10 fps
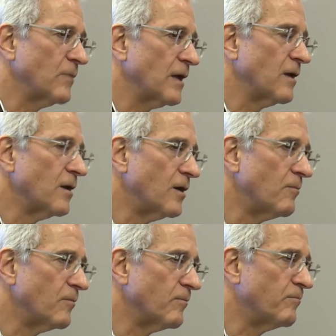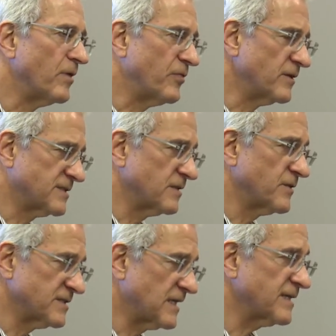um but there's
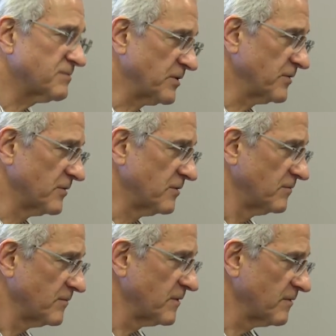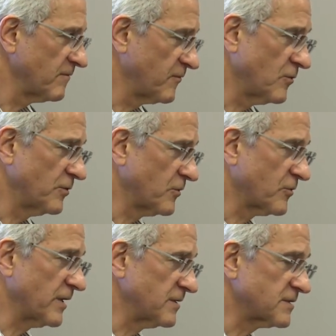there's less material for
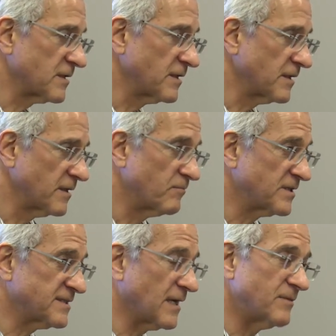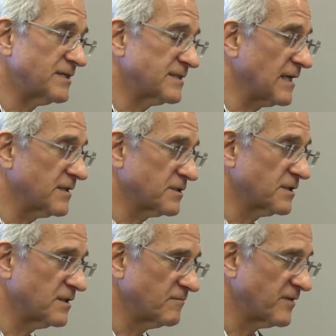Ukrainians, clearly. But Samba is
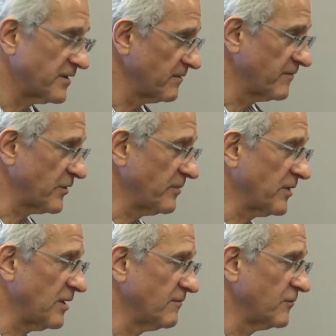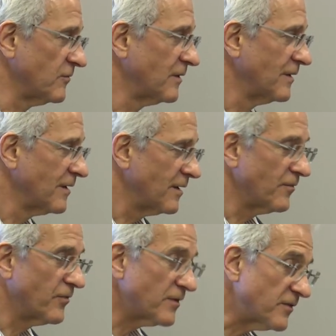actually very, very powerful. Uh,
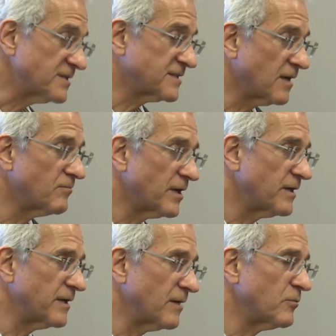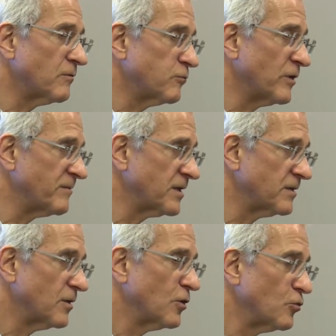the, the Samba, a number of women
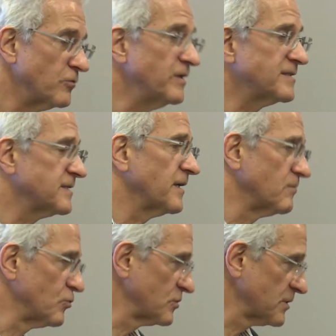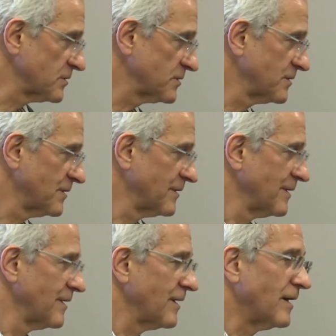who did stay in Buczacz
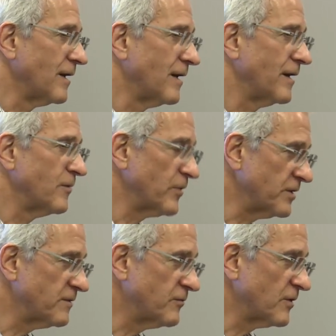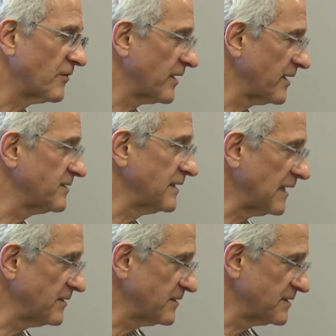uh, and were interviewed in the
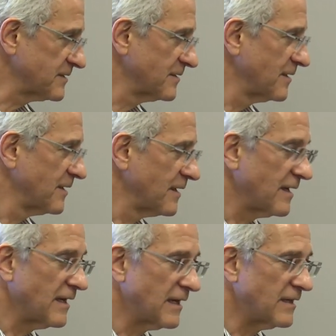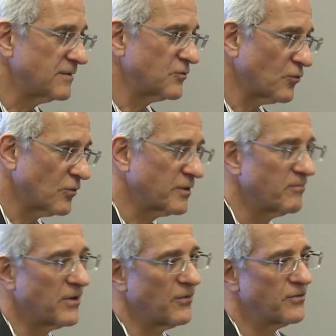1990s and talk
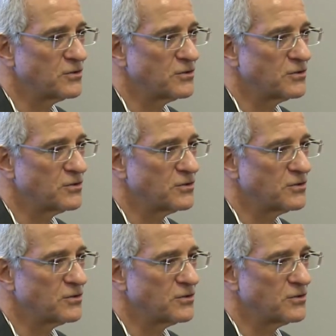about their